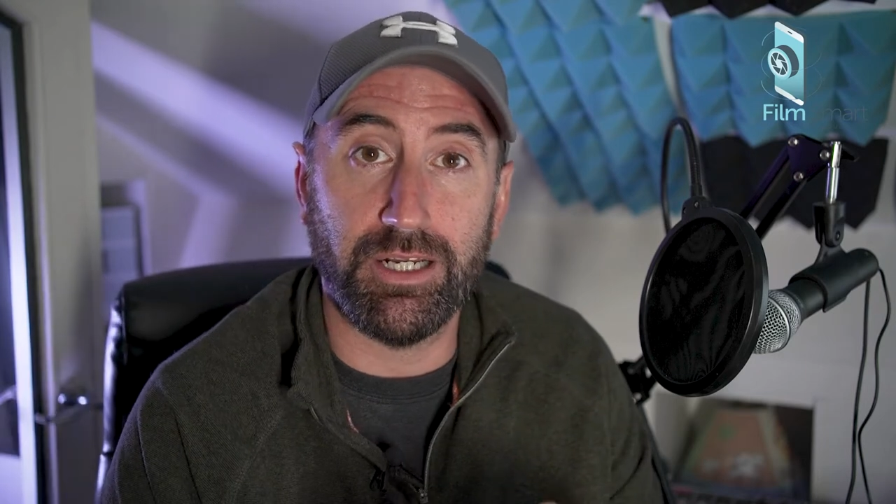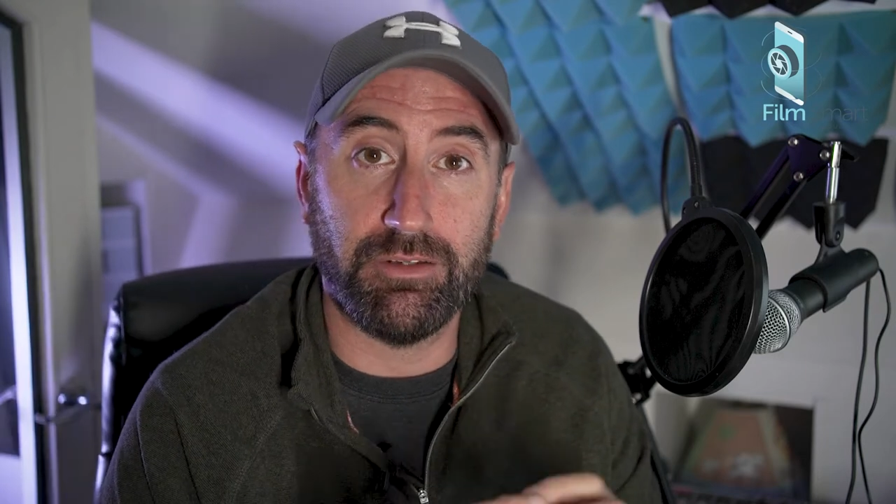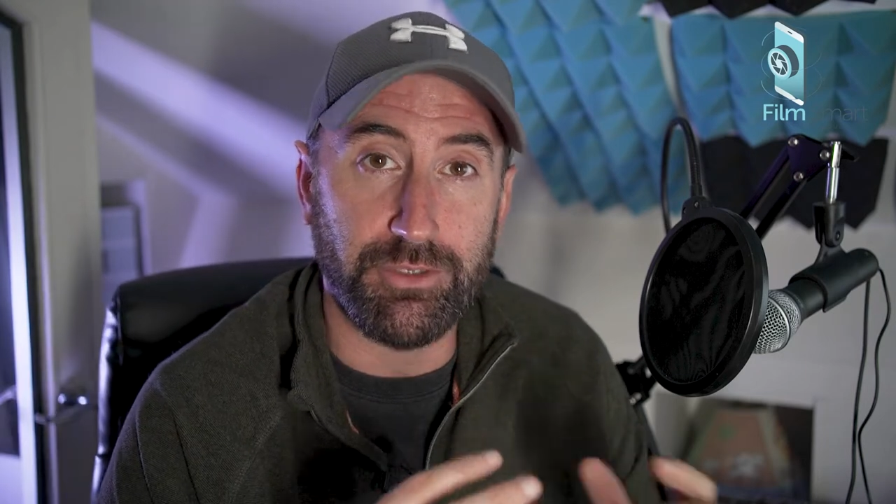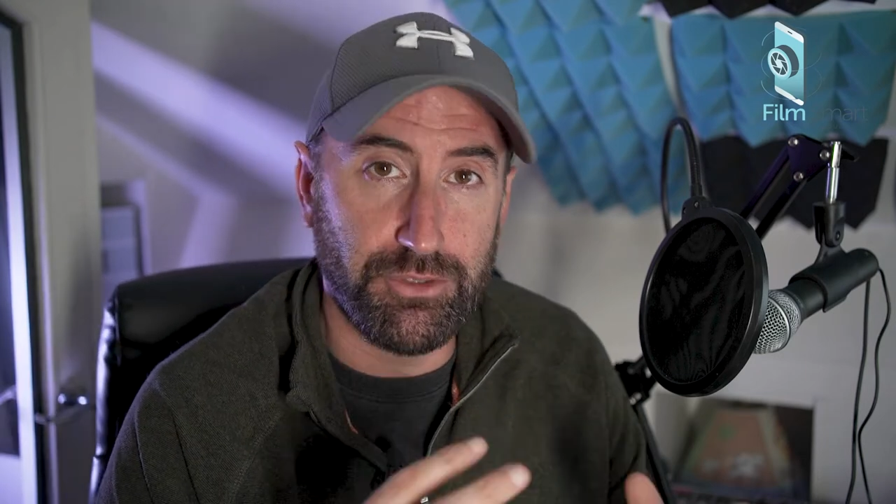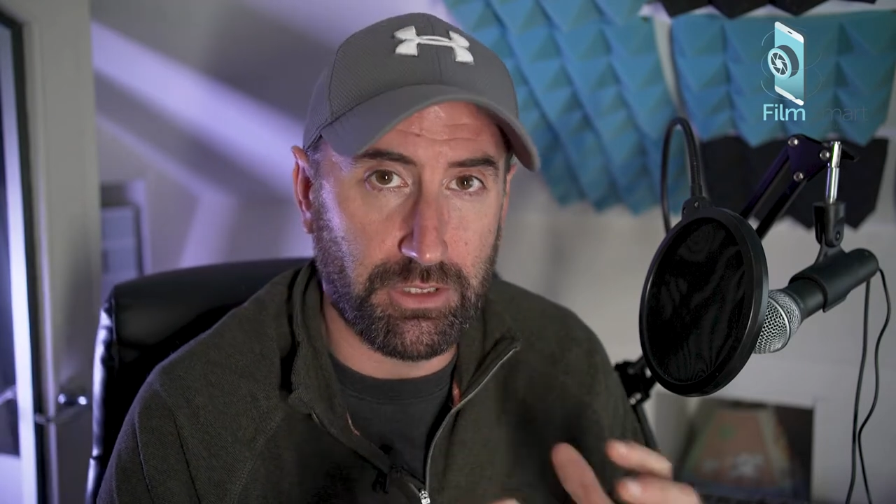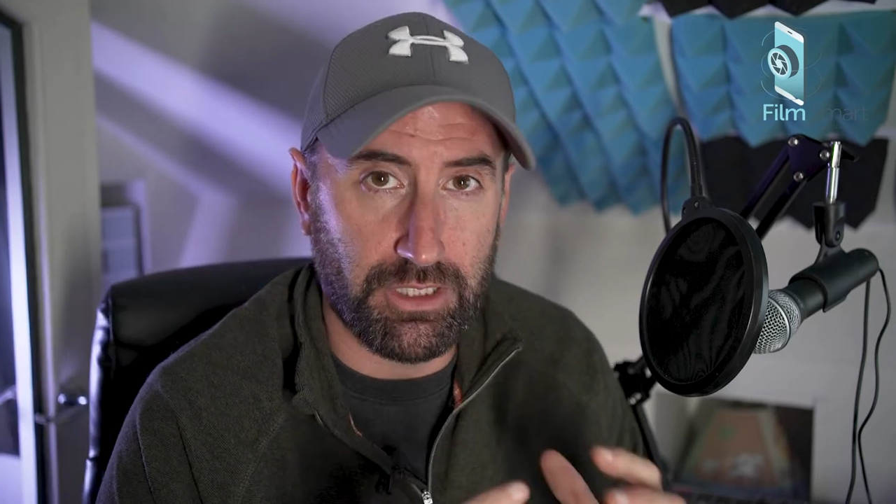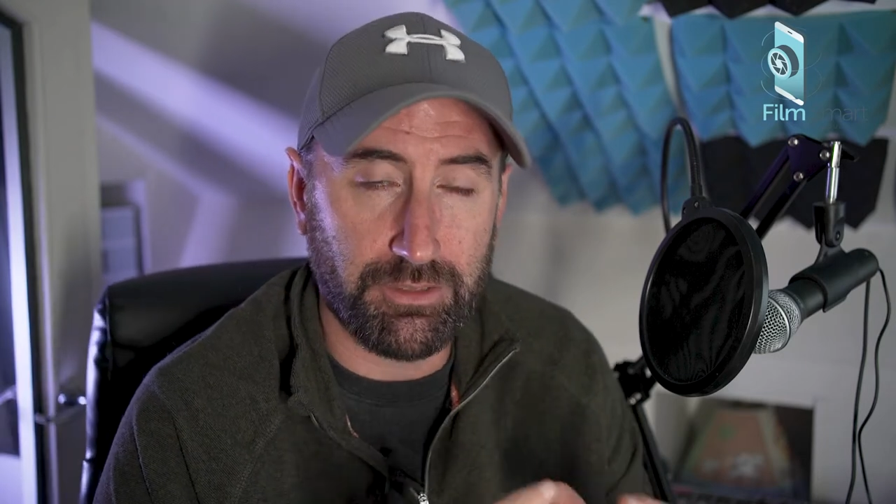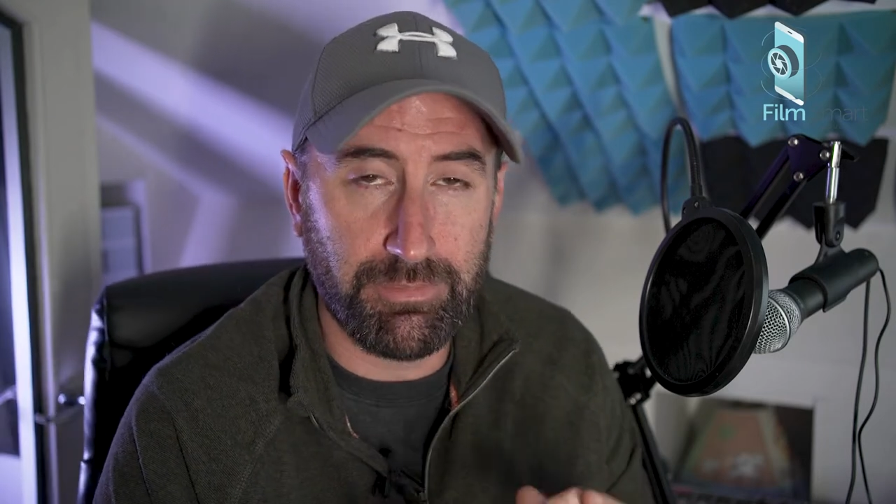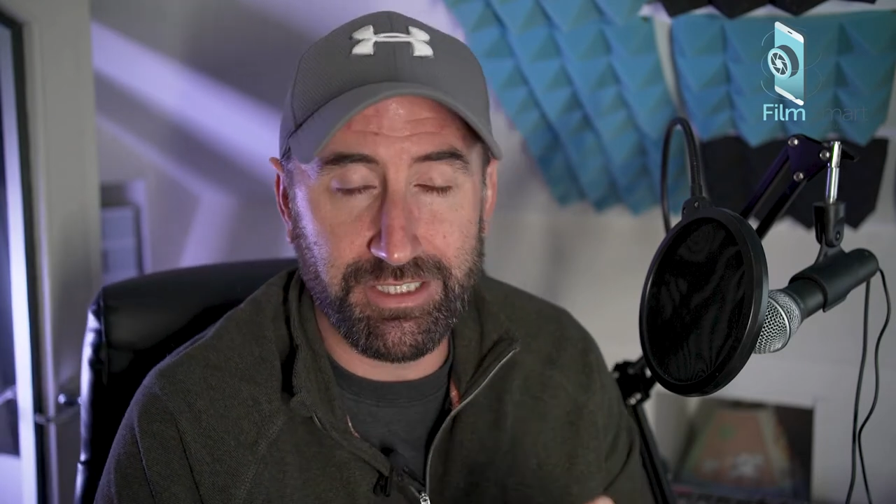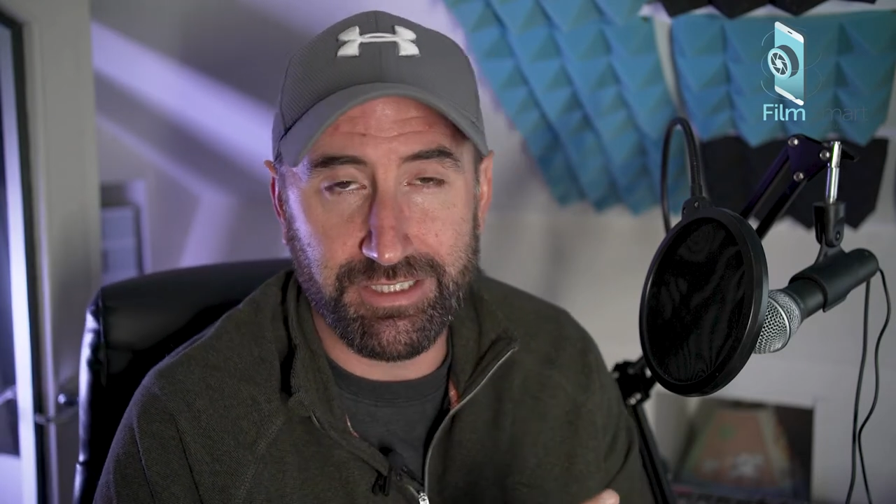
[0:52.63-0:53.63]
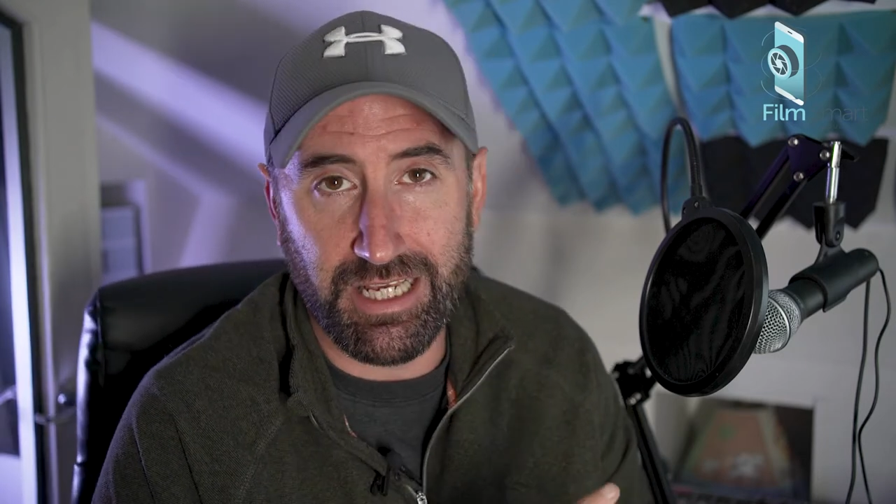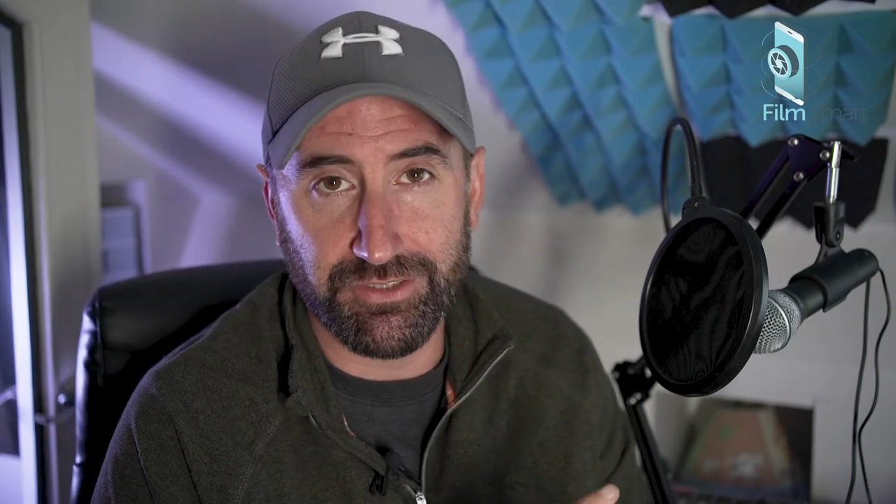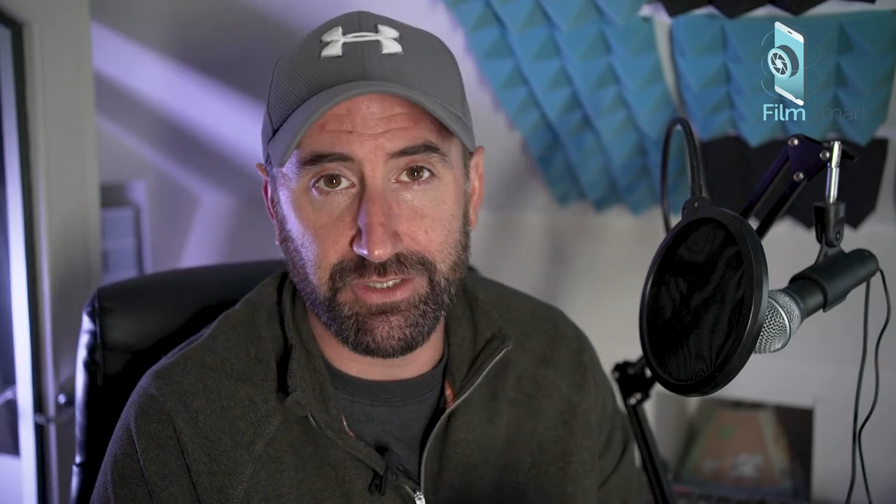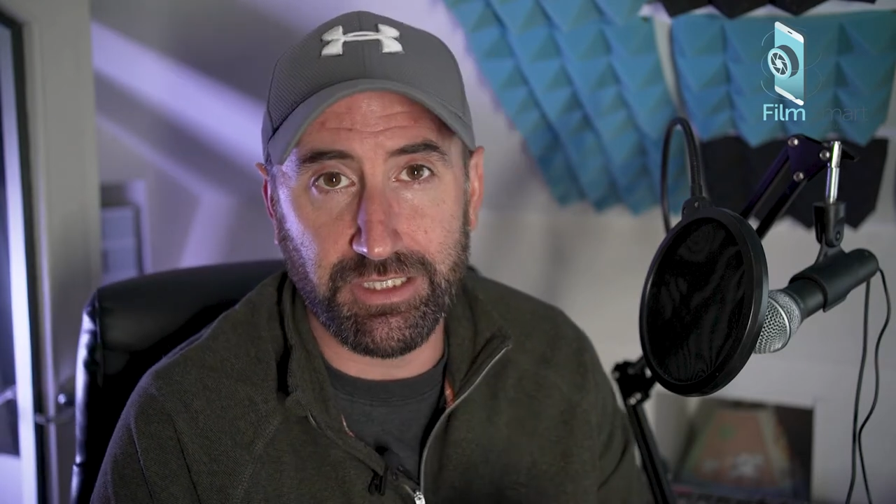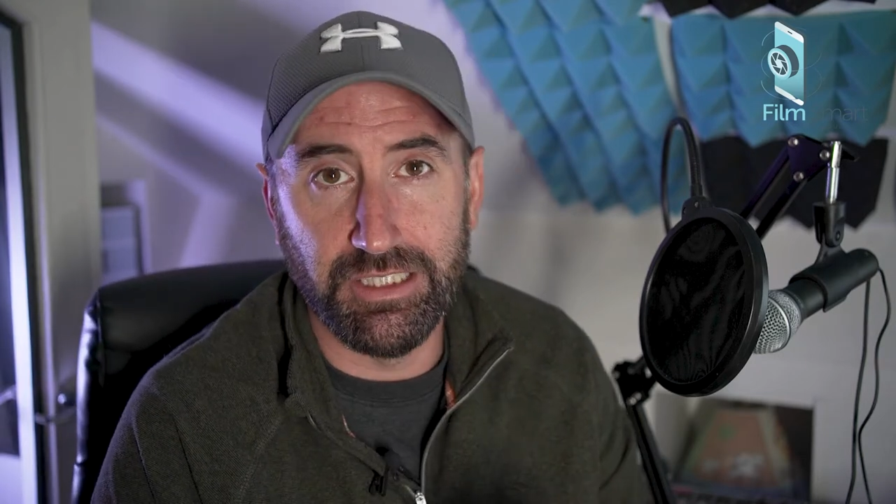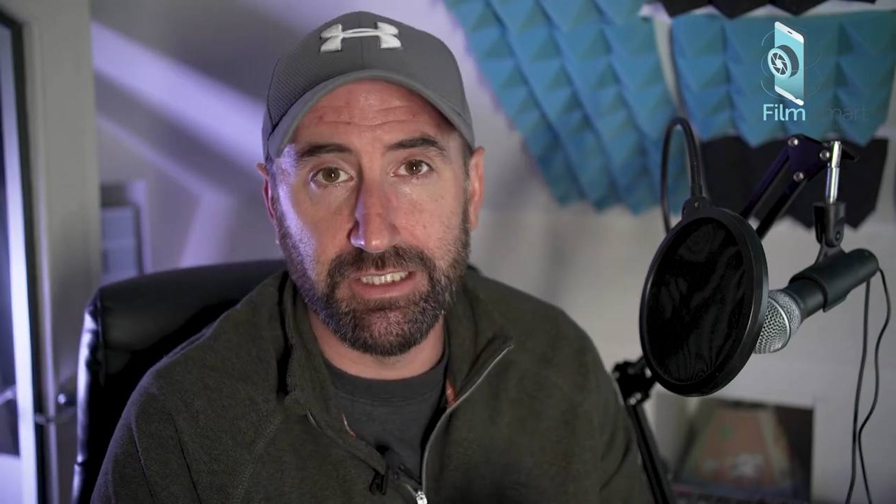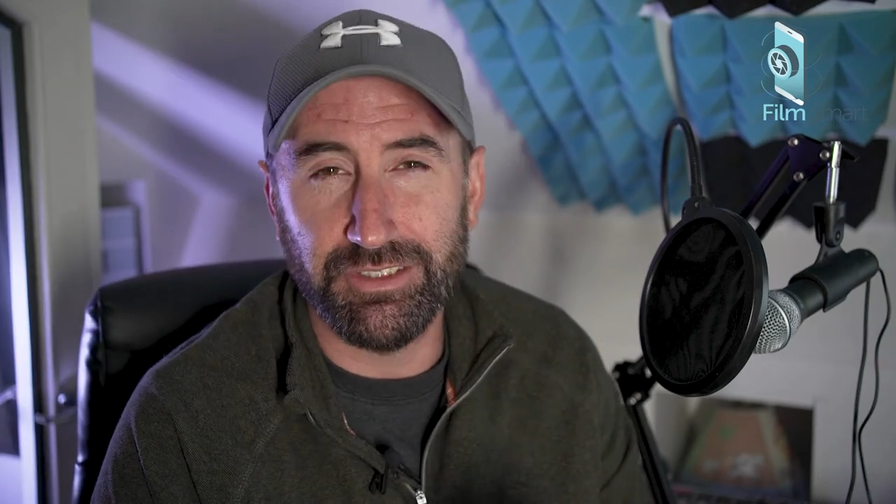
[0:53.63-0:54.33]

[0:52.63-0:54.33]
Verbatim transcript: and I've been doing a lot of bit of testing,